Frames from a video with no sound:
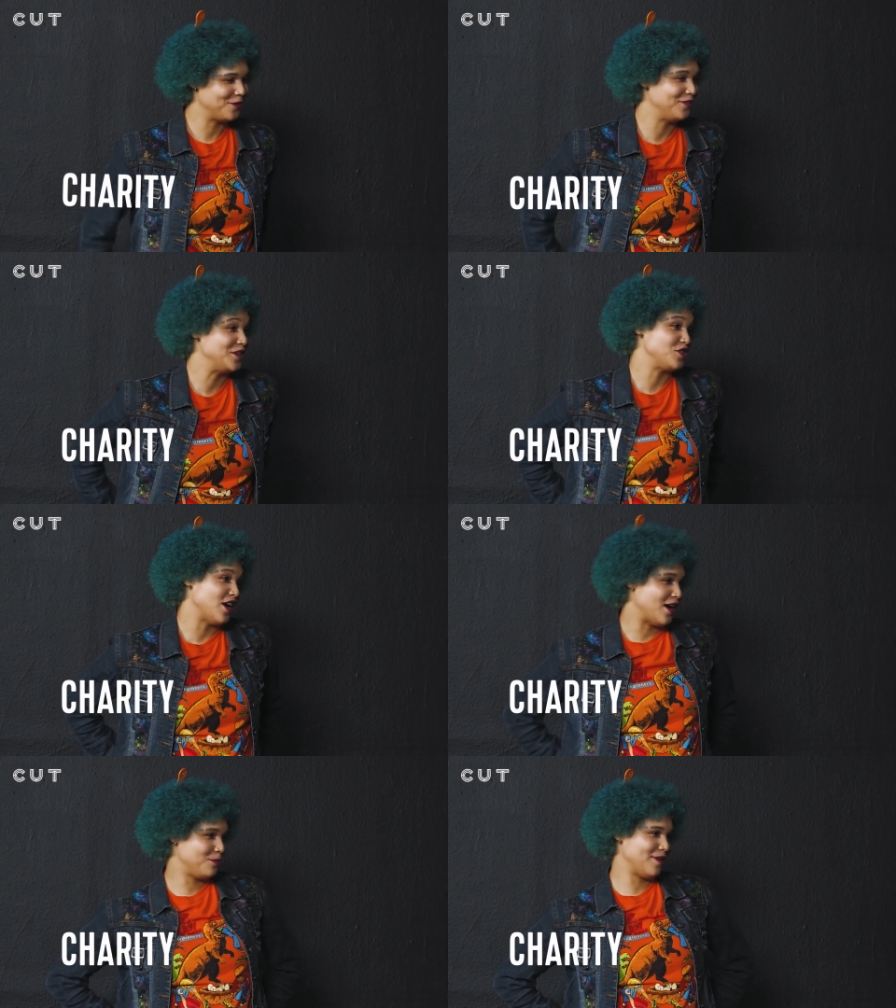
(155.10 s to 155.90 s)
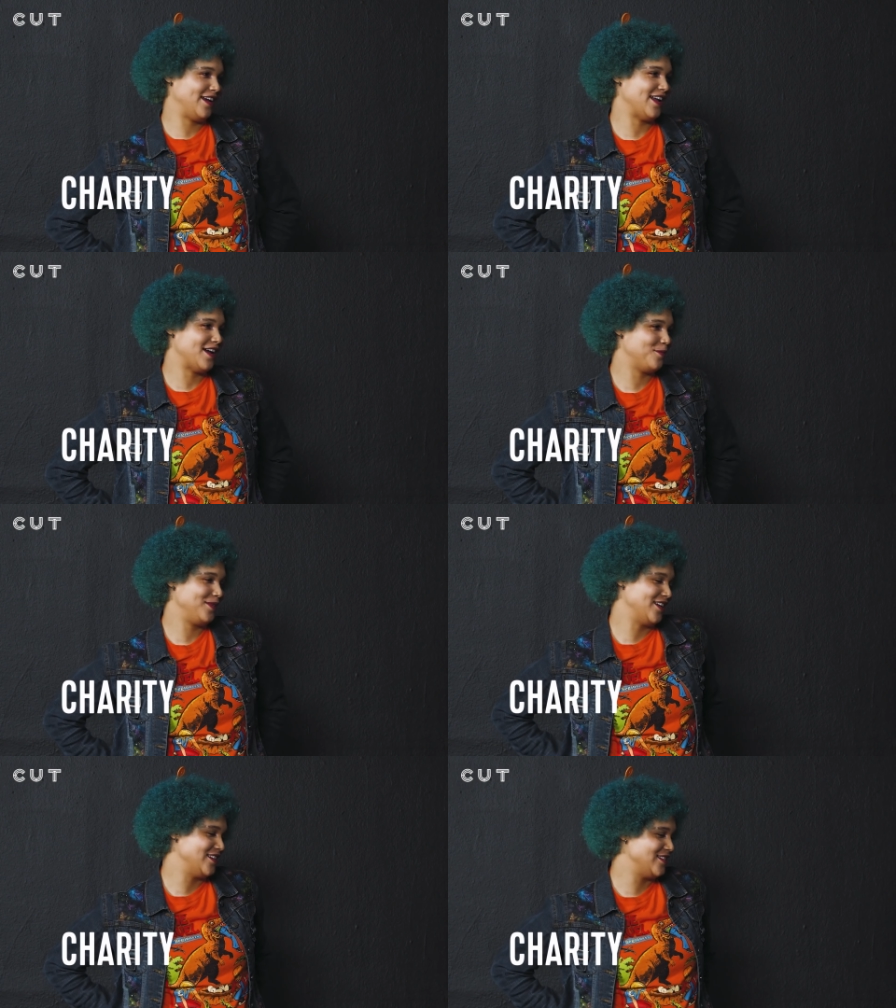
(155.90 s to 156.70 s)
I don't have a job right now
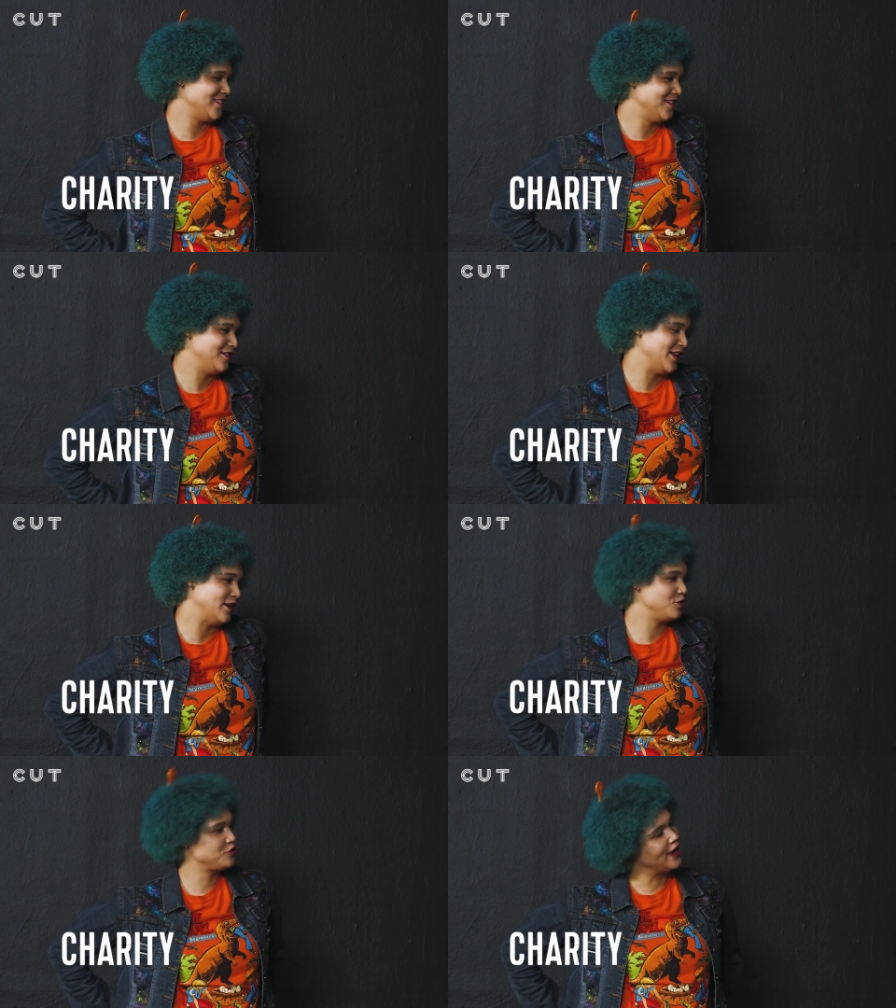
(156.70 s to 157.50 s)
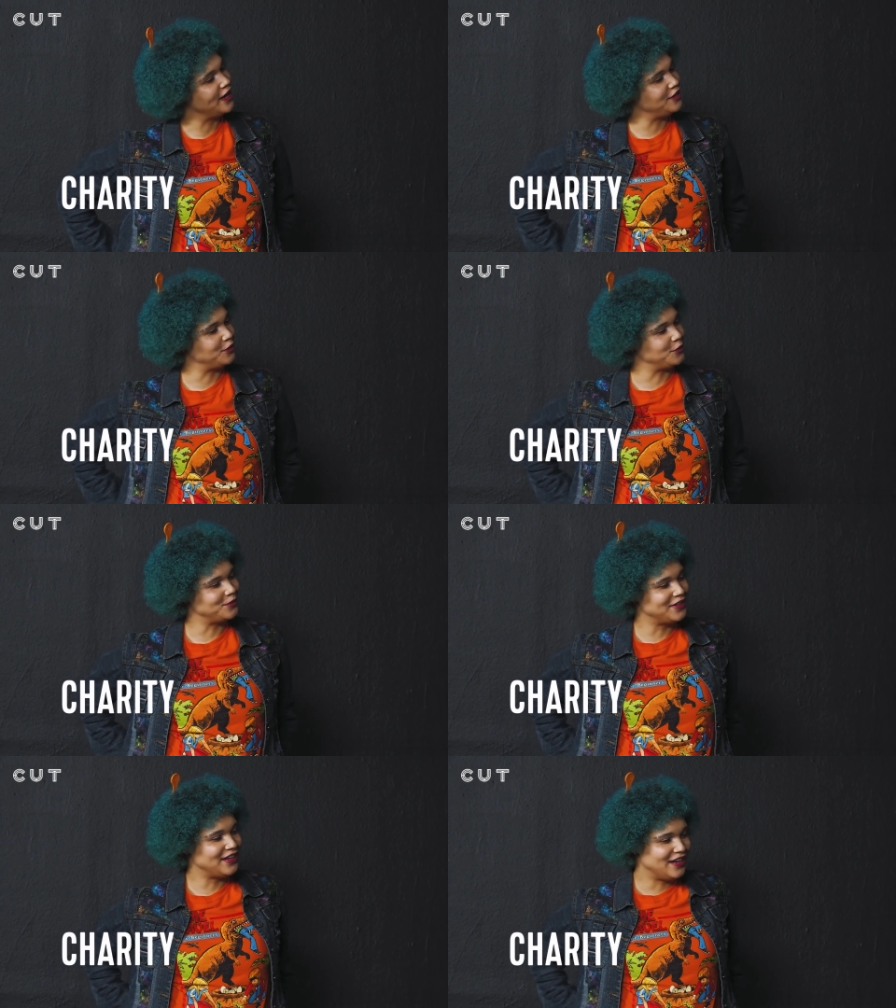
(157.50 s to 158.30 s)
because the industry I
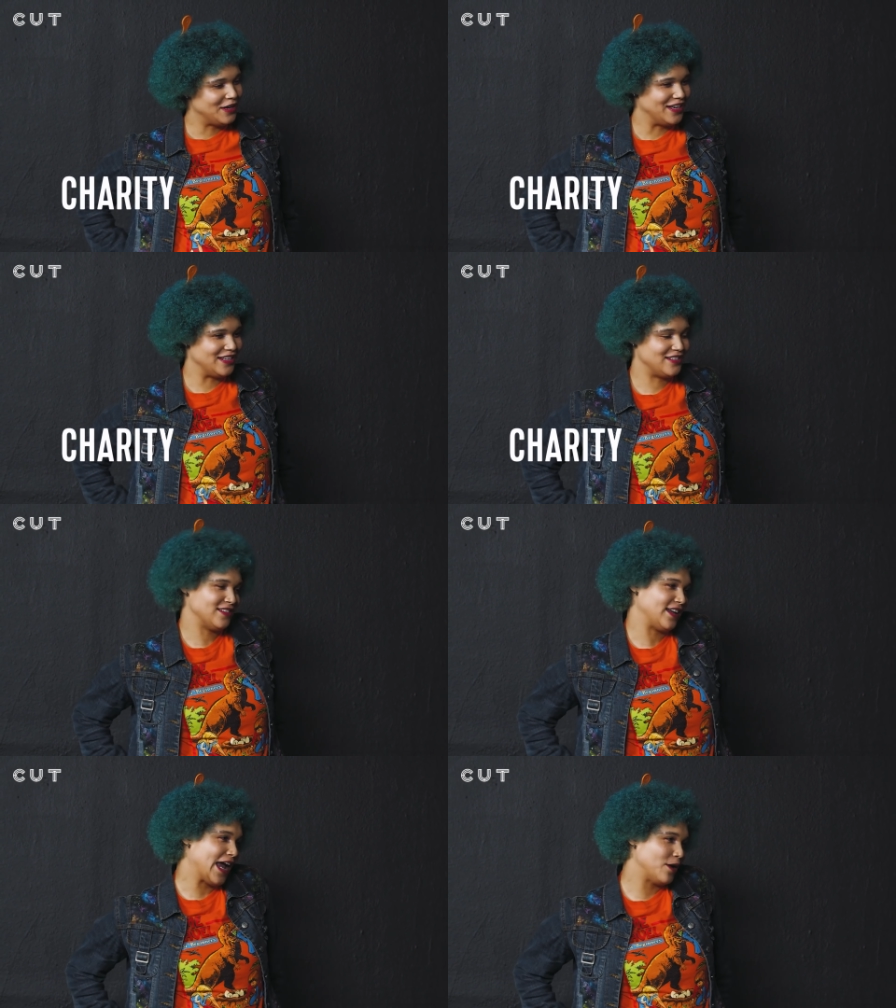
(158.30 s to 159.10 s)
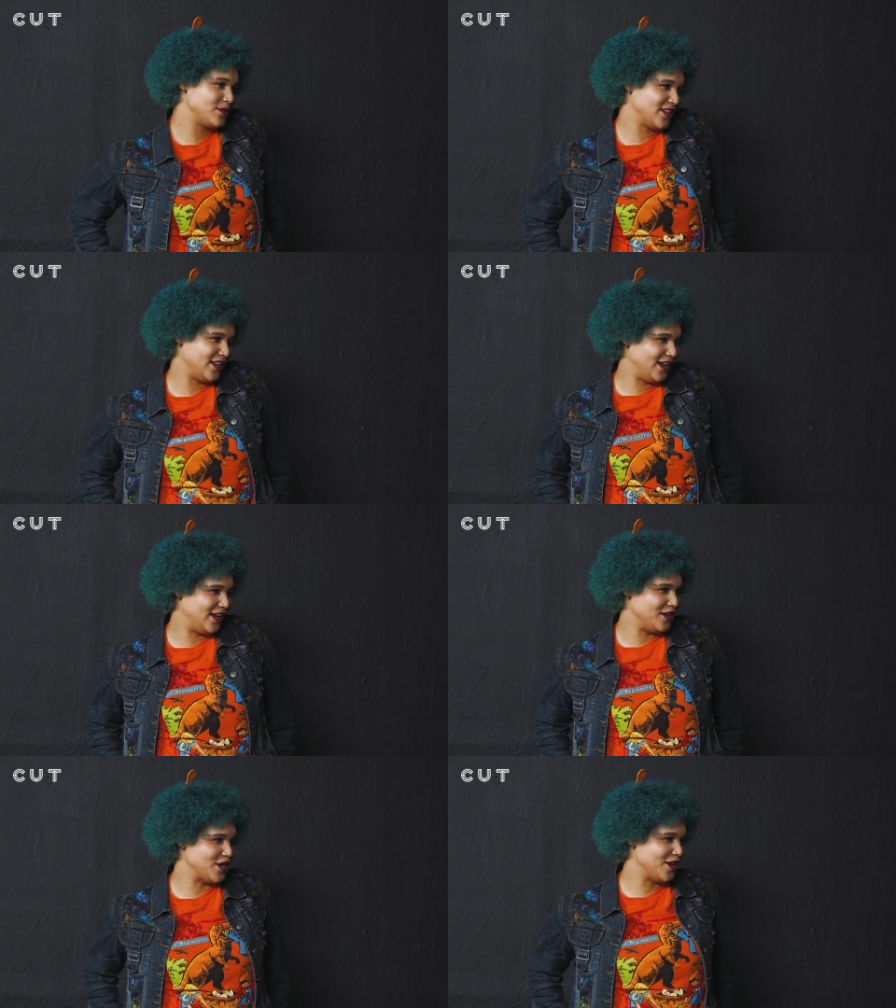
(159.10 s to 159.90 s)
do is like house
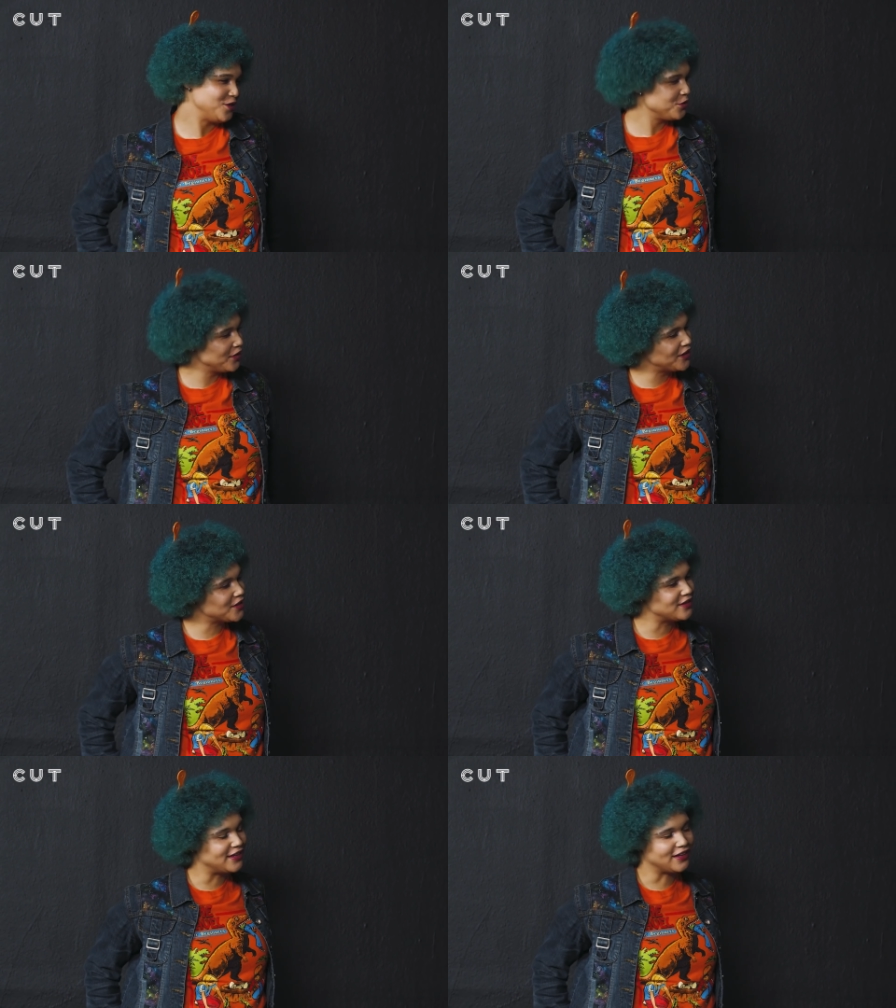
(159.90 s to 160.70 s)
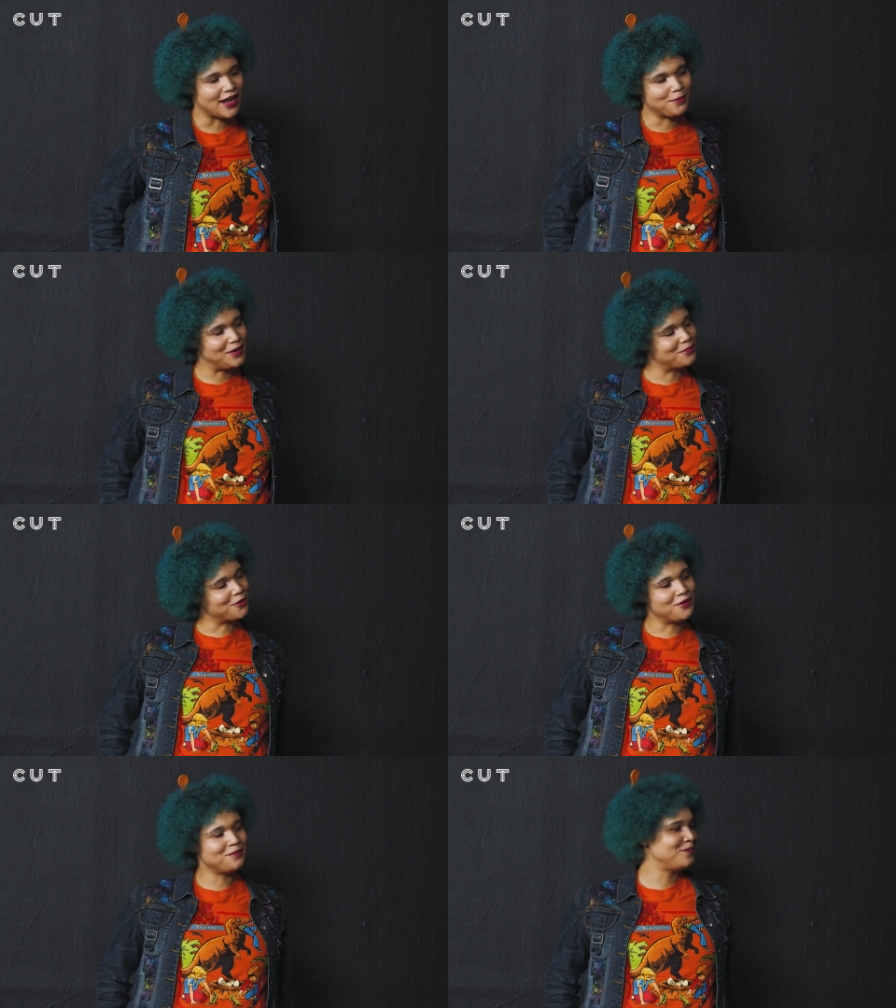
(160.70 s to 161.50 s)
cleaning and janitorial, and a lot of
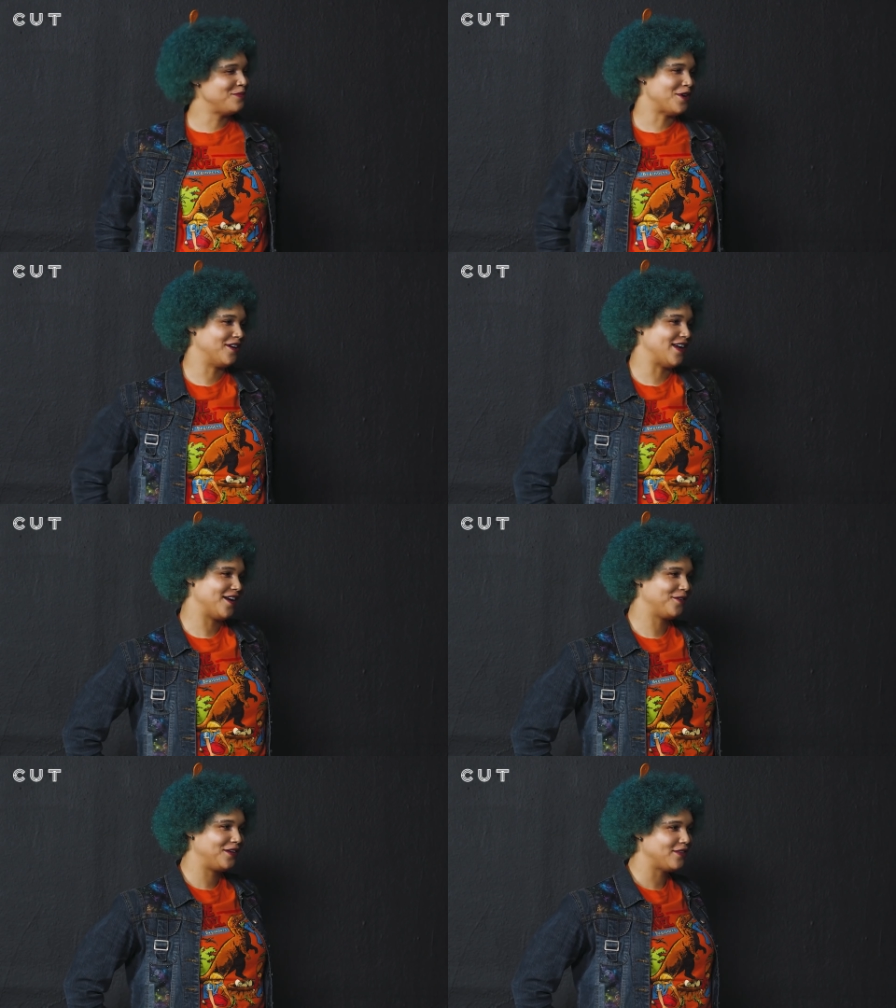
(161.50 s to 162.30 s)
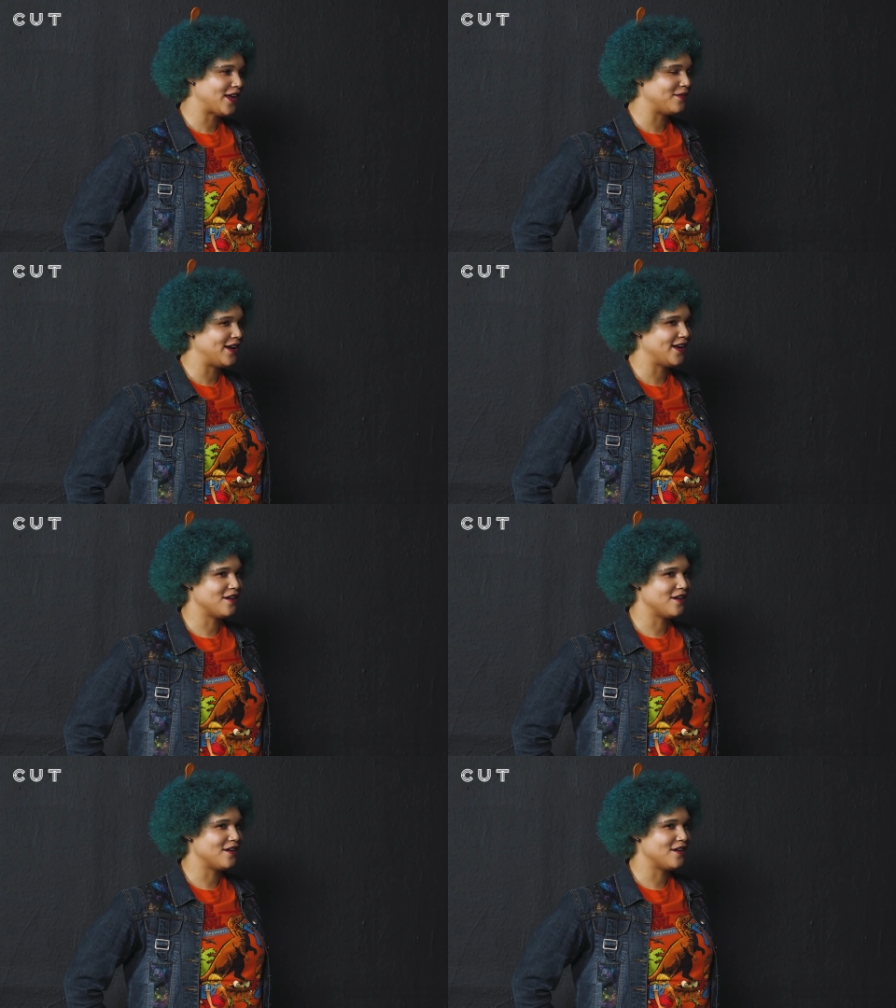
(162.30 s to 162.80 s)
people aren't hiring for that right